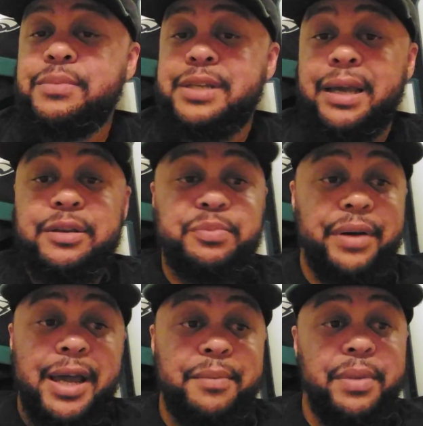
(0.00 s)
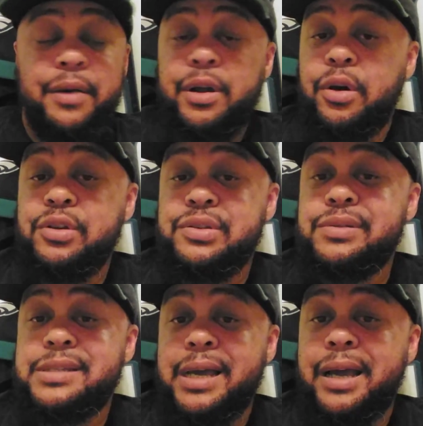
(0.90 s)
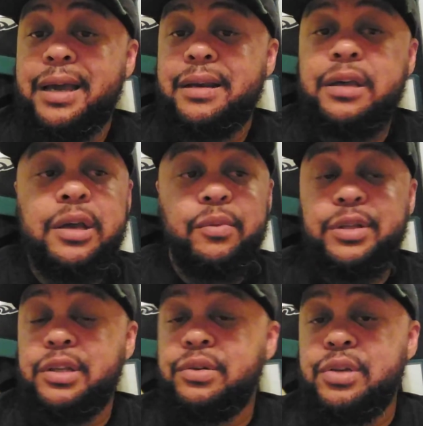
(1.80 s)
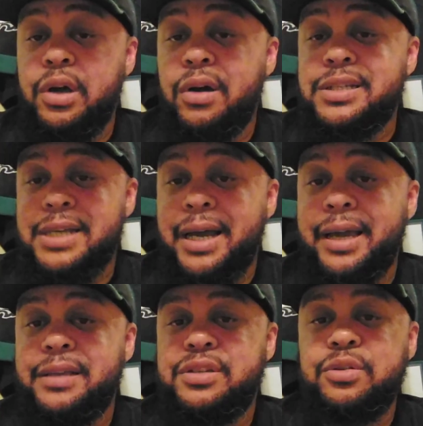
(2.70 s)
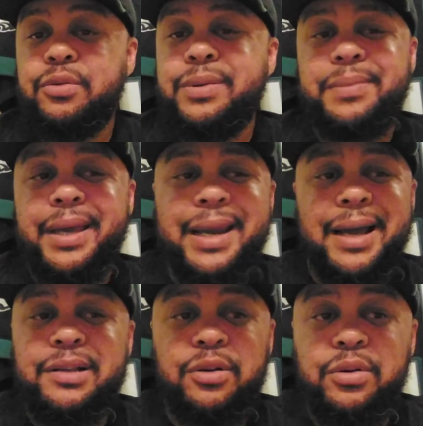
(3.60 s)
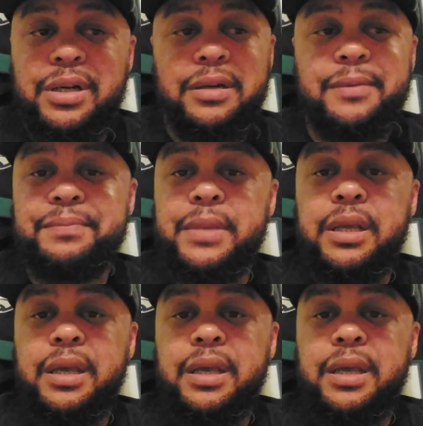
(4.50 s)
James Bradberry also signed with the New York Giants. So, we may not go to...